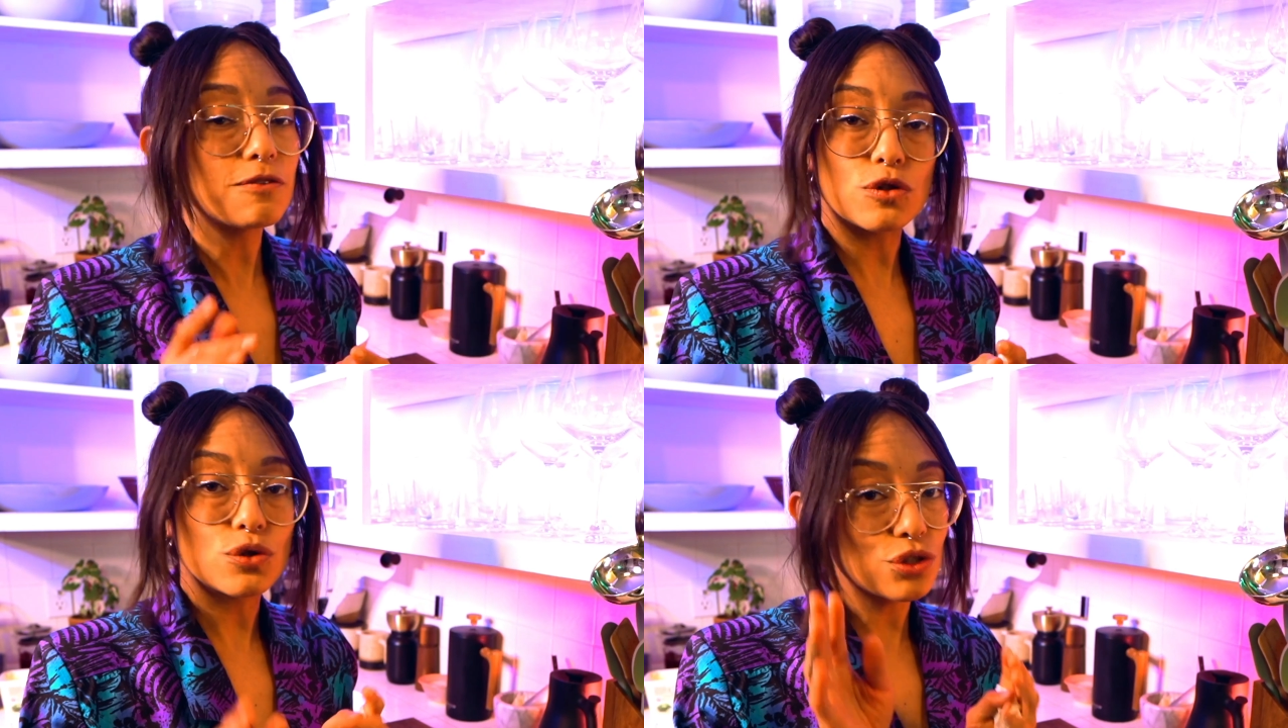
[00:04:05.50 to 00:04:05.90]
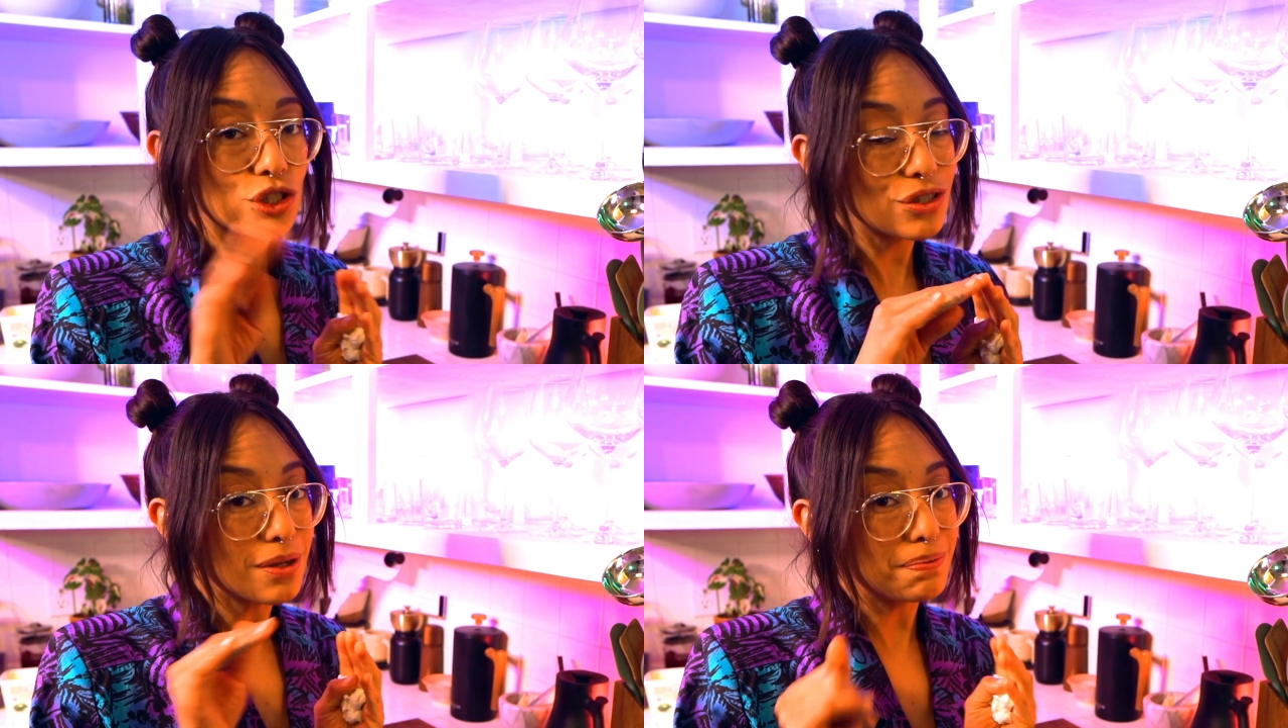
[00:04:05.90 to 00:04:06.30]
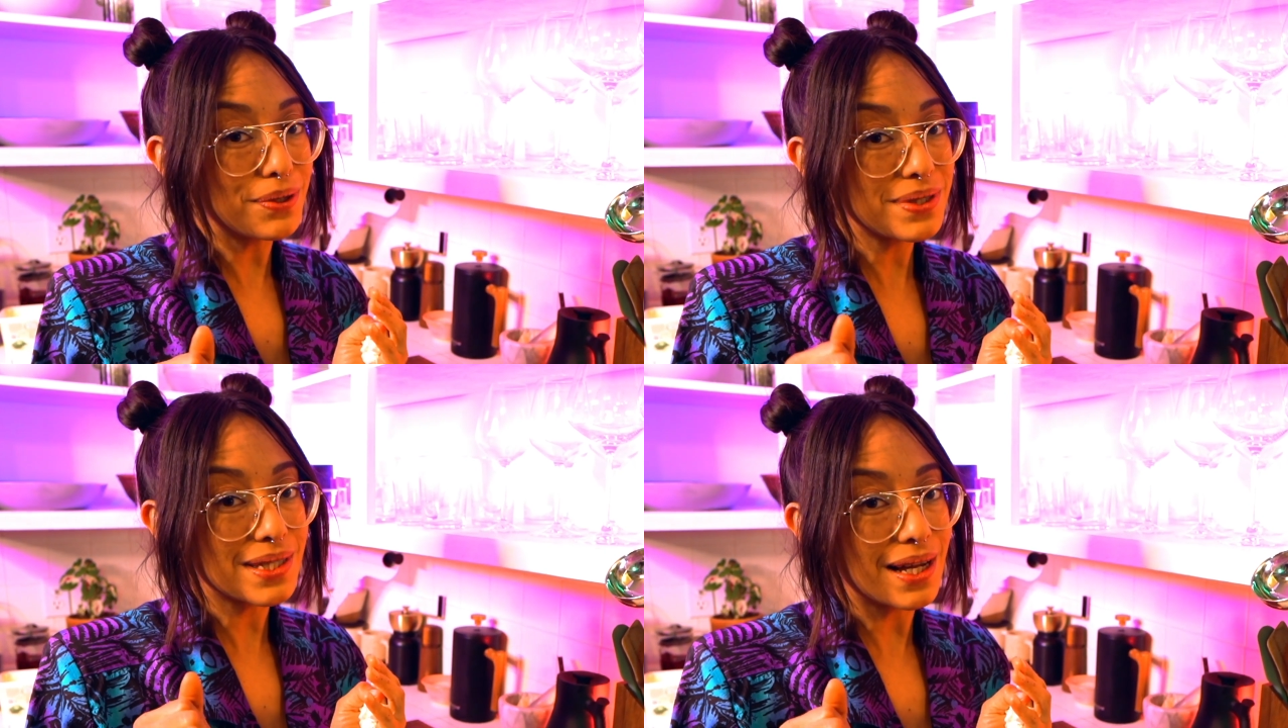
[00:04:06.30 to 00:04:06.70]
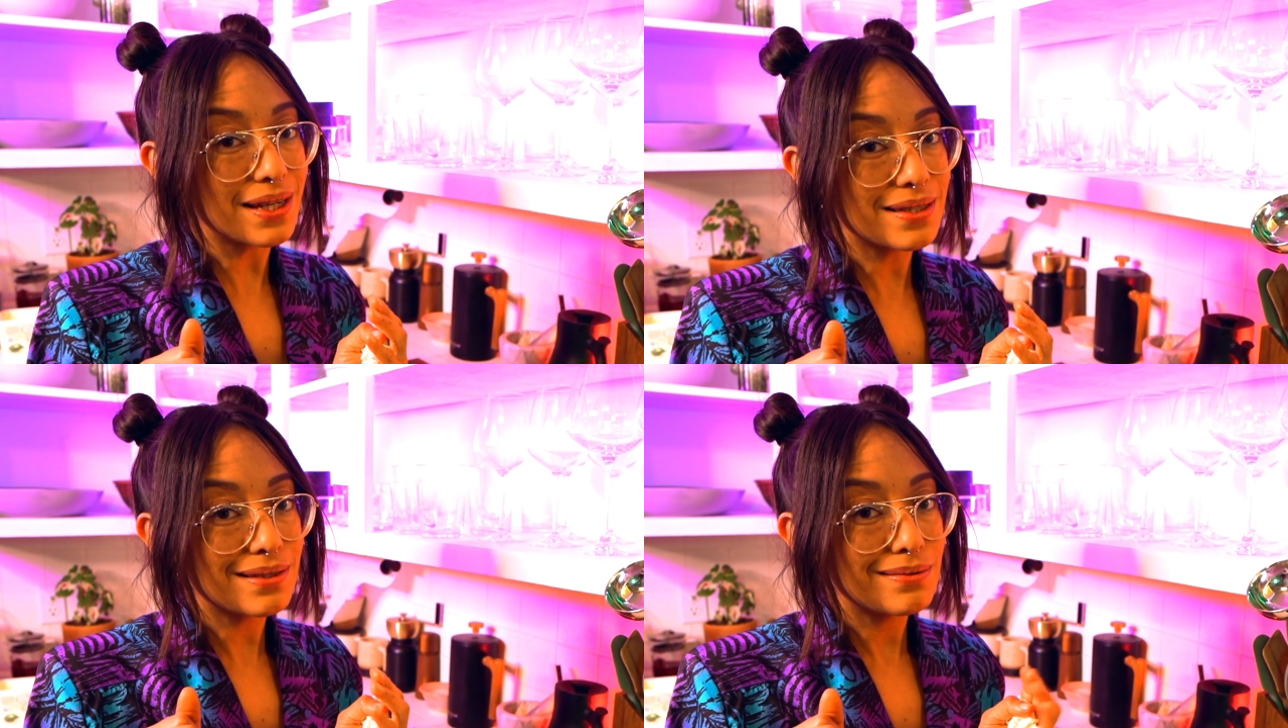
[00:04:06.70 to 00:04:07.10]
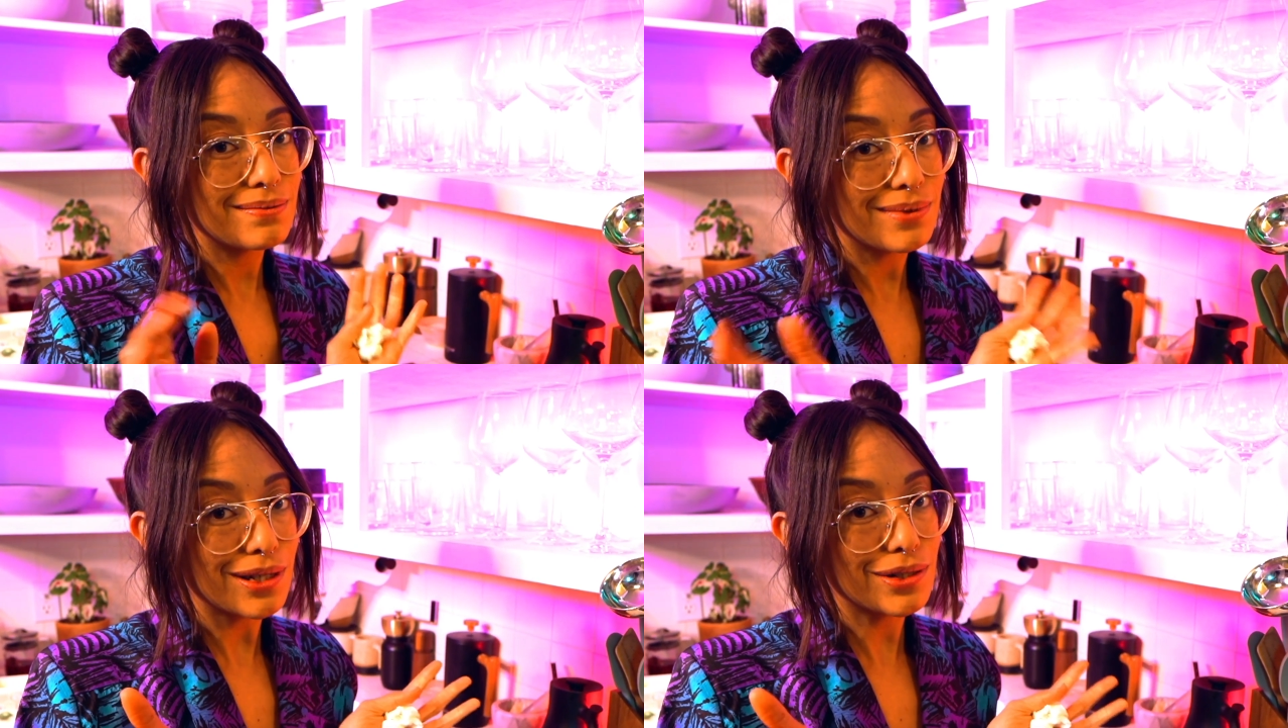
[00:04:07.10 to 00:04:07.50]
you do cheese on both sides,
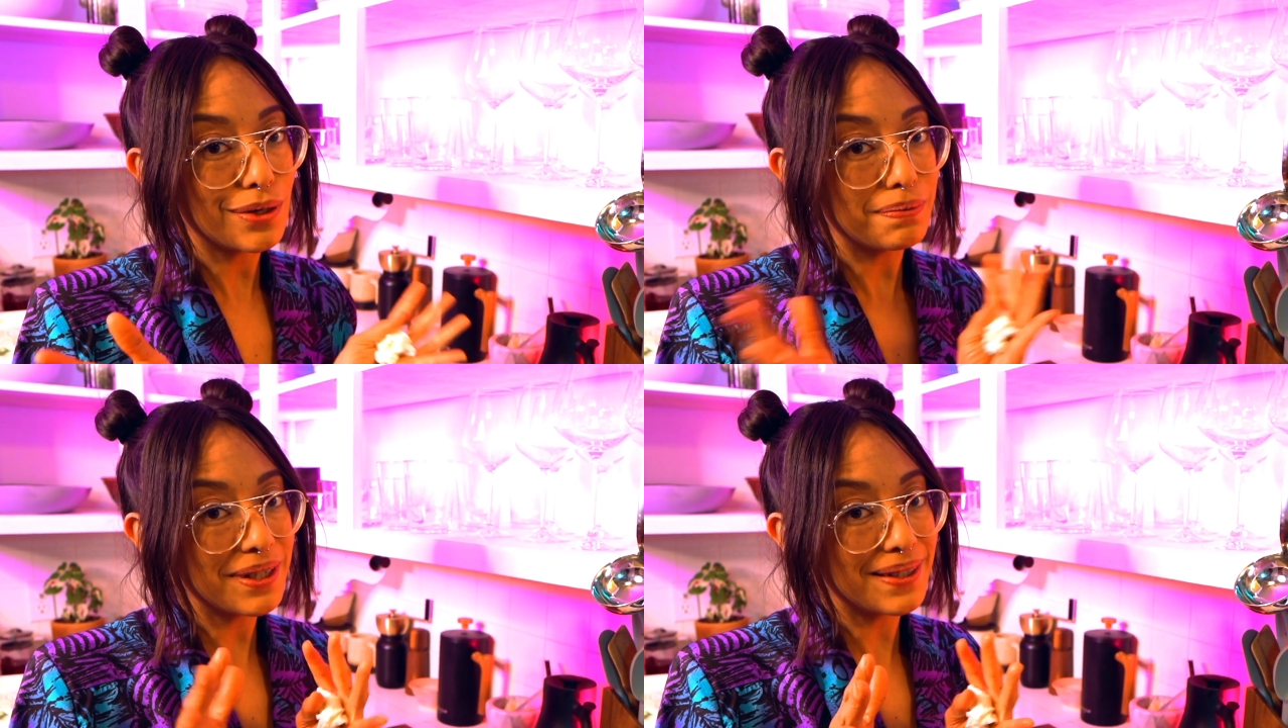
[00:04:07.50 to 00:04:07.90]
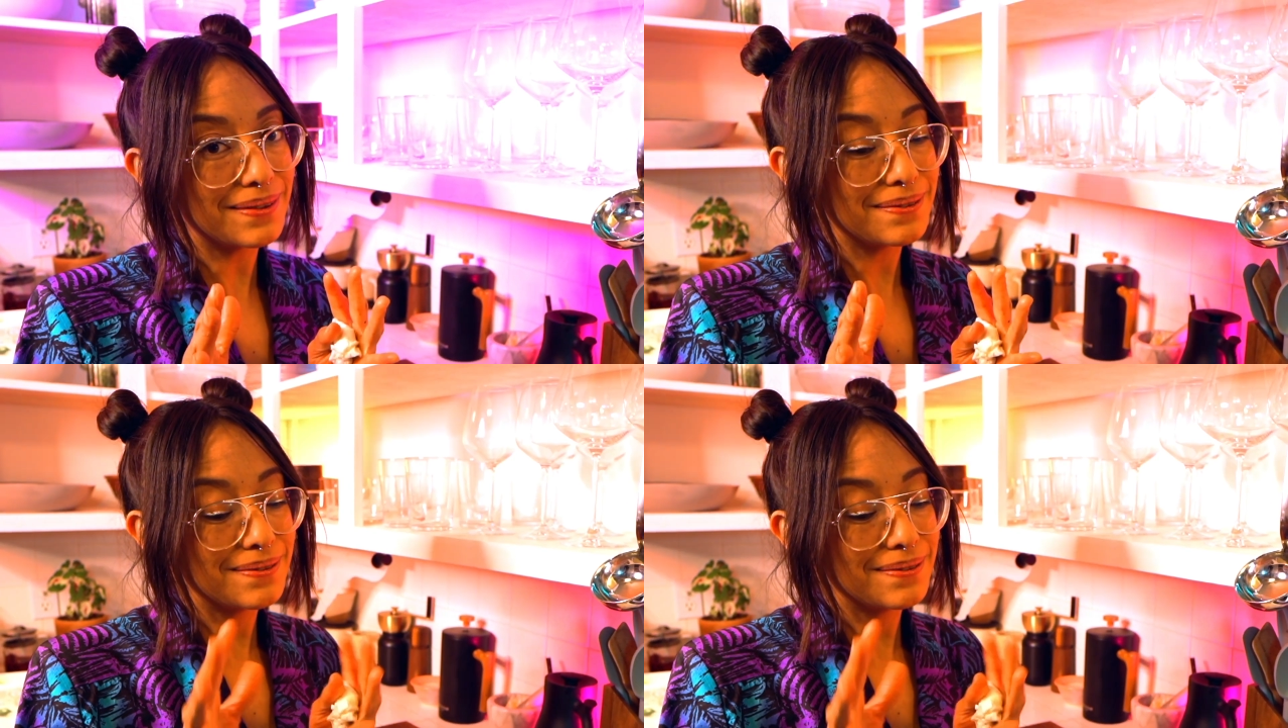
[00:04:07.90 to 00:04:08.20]
that shit gonna melt,